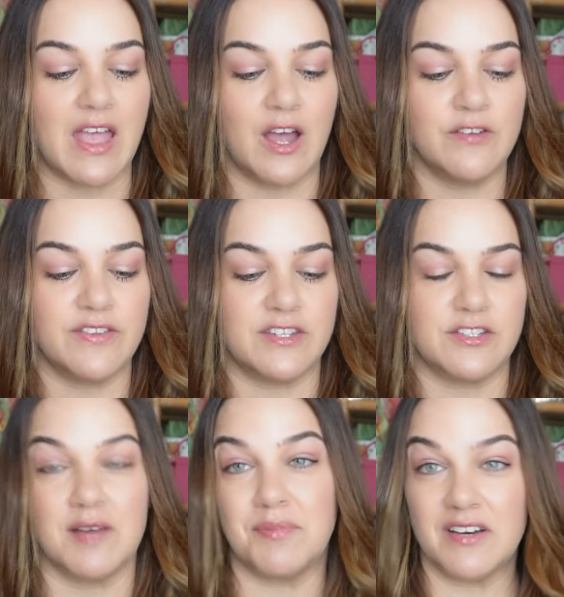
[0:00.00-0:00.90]
over the
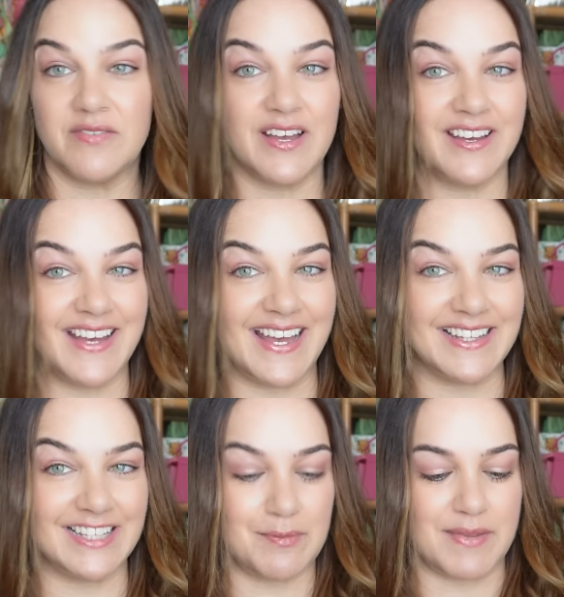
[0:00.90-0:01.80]
top of her
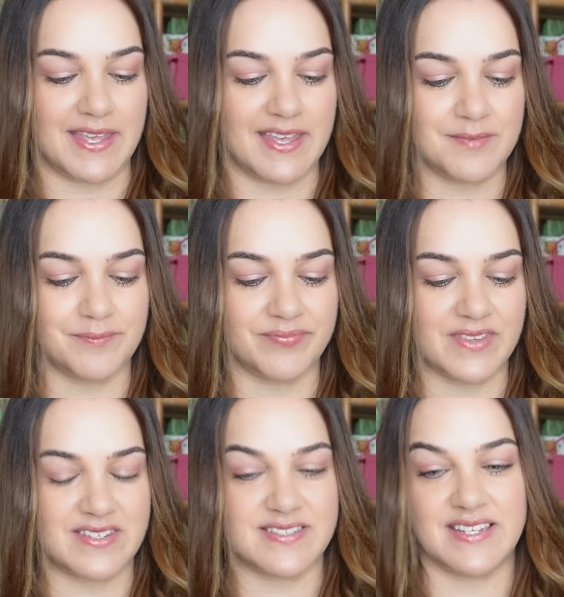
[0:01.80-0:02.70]
lippy
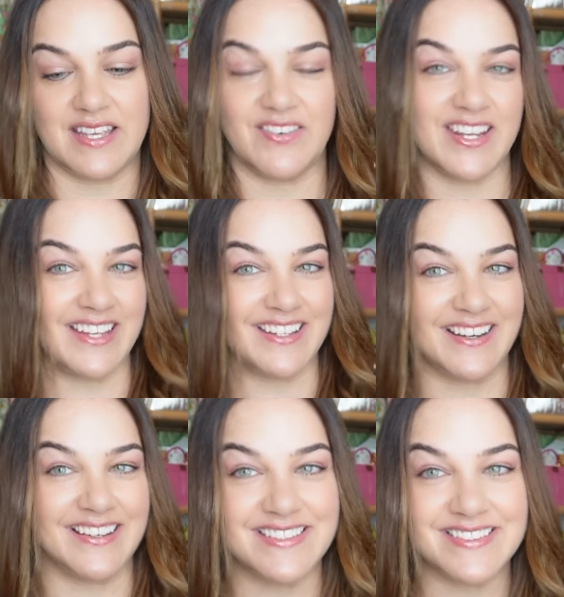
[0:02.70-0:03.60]
just to give it a
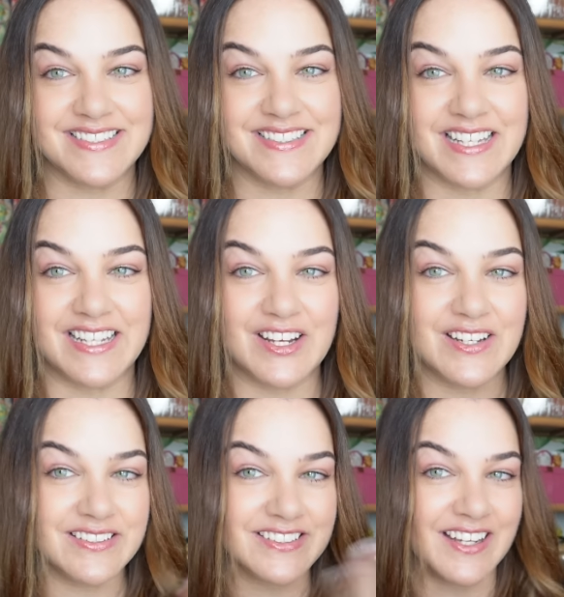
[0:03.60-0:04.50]
nice, you
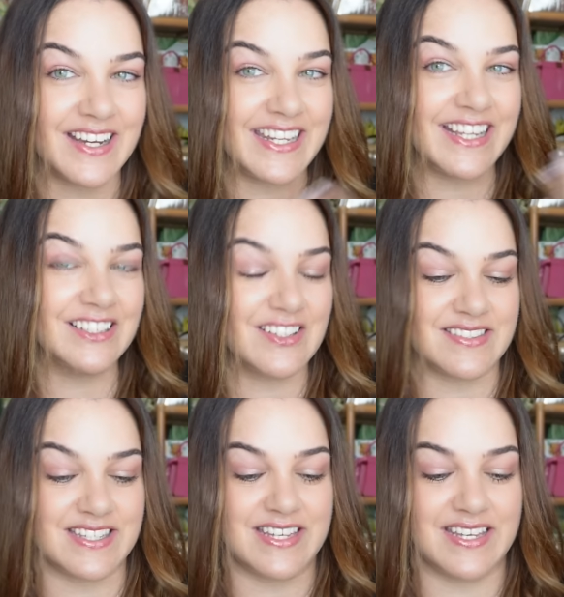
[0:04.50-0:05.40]
know, shiny,
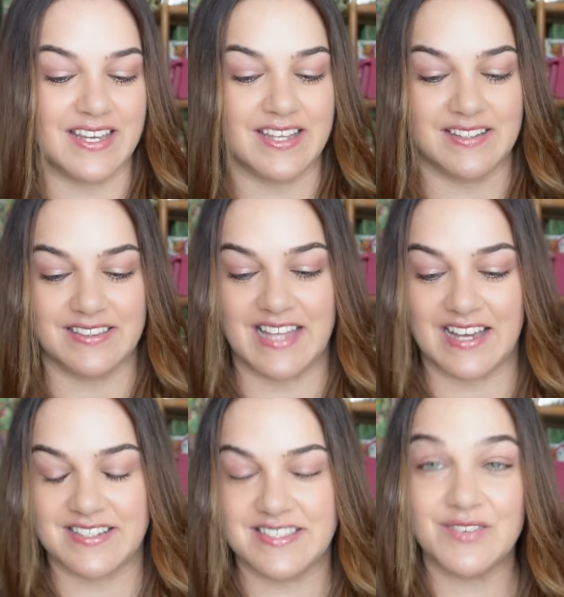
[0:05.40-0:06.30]
glossy,
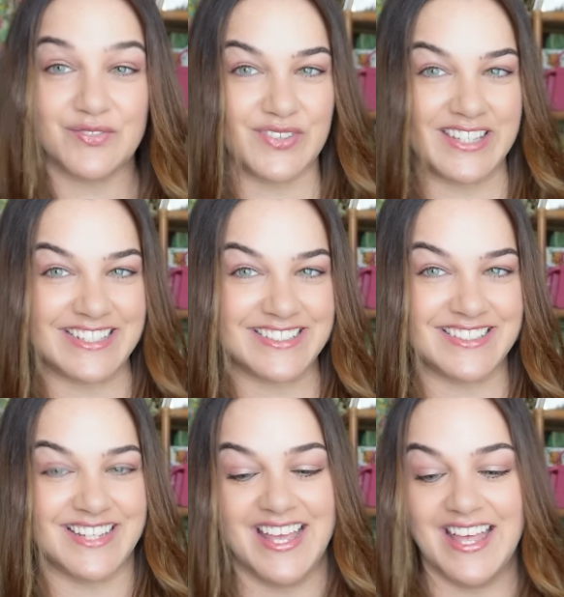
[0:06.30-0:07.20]
luxe
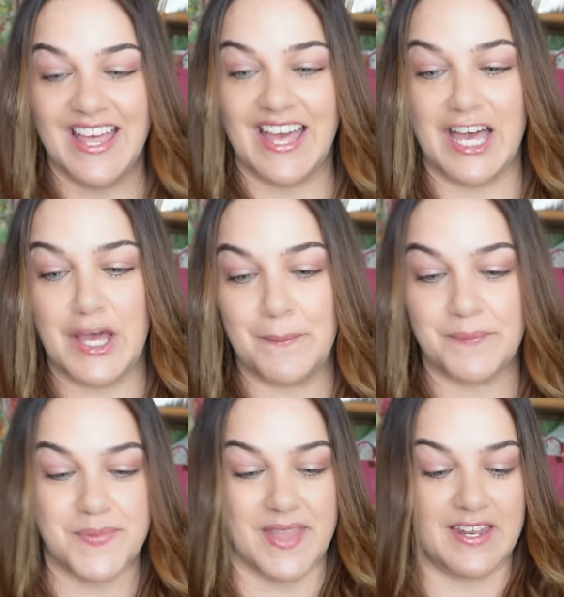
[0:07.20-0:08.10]
finish.
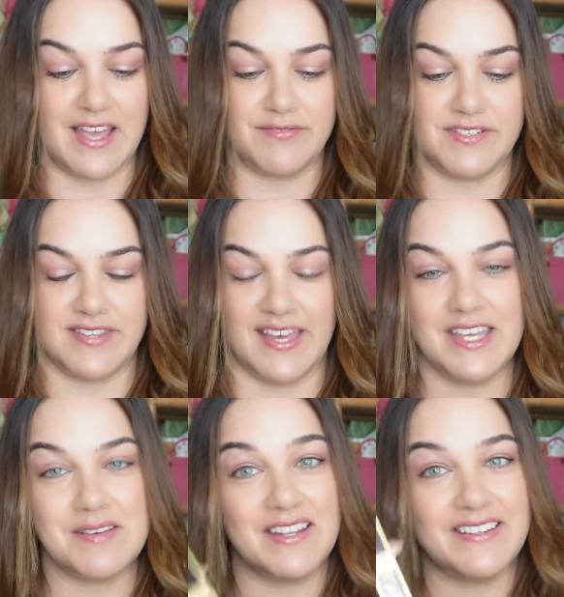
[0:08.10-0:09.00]
And I have to
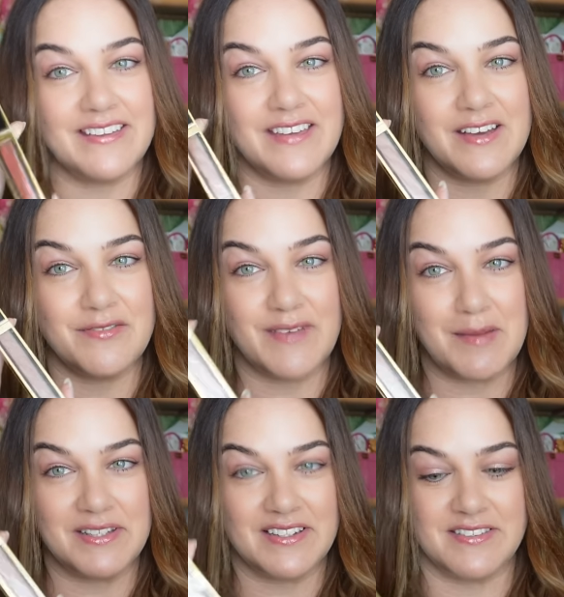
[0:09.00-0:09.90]
say, another
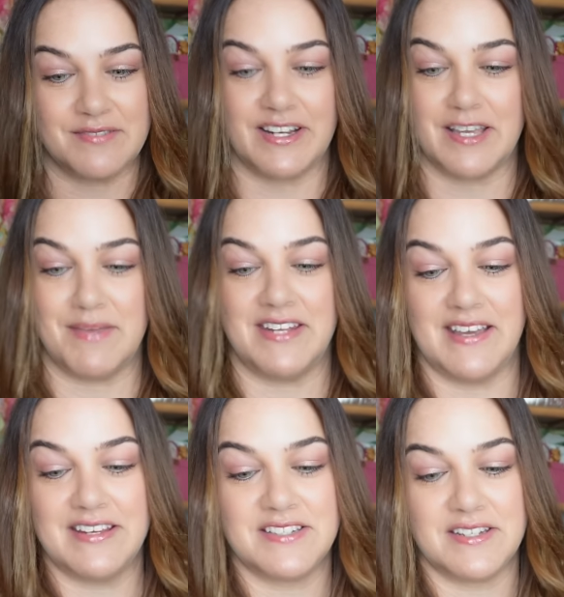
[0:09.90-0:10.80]
fabulous
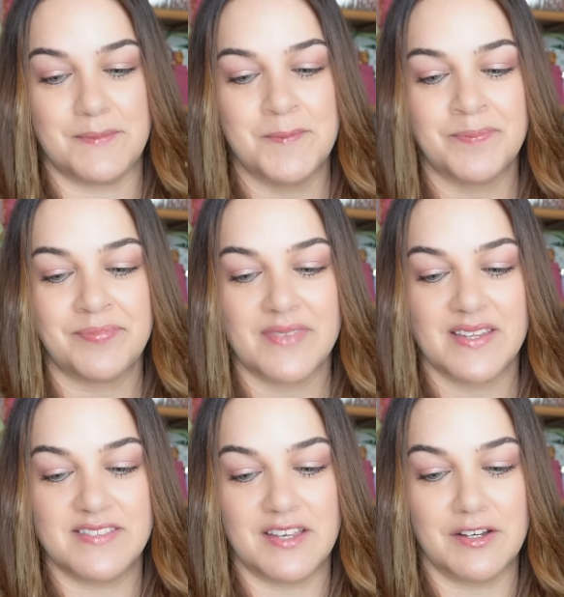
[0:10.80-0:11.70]
recommendation.
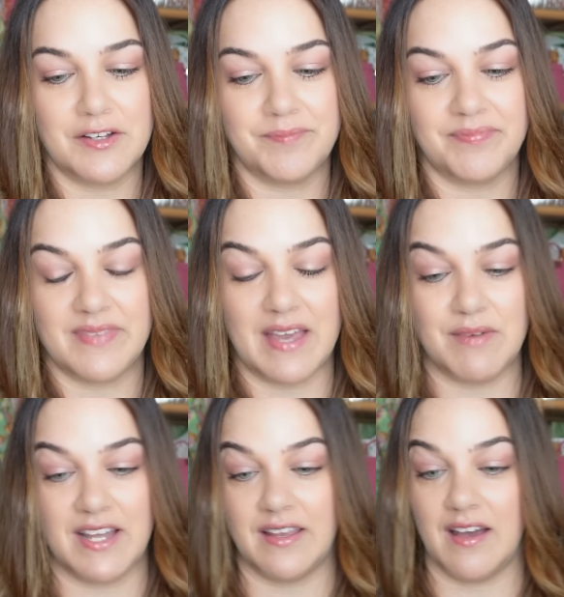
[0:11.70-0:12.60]
So that
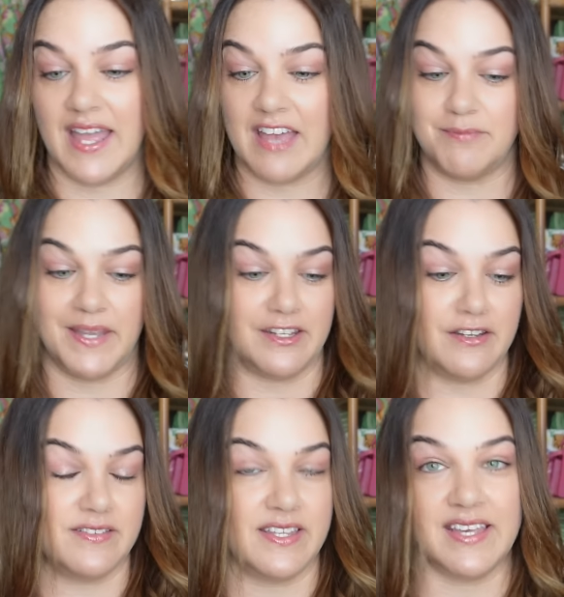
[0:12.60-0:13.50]
one I have been
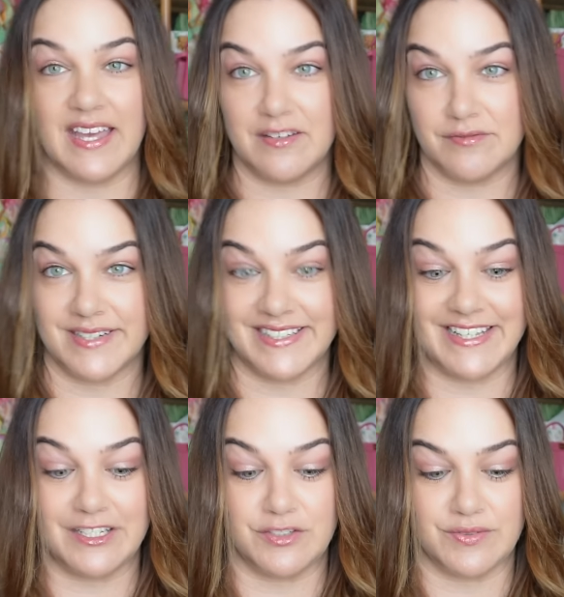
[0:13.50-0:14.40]
using and
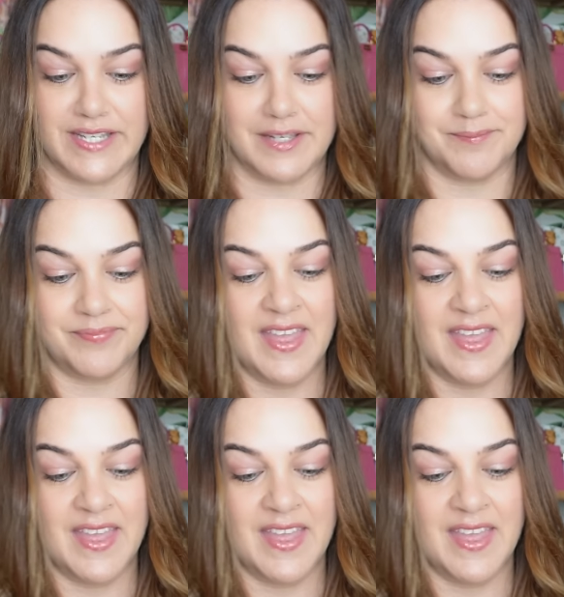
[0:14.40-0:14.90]
really enjoying.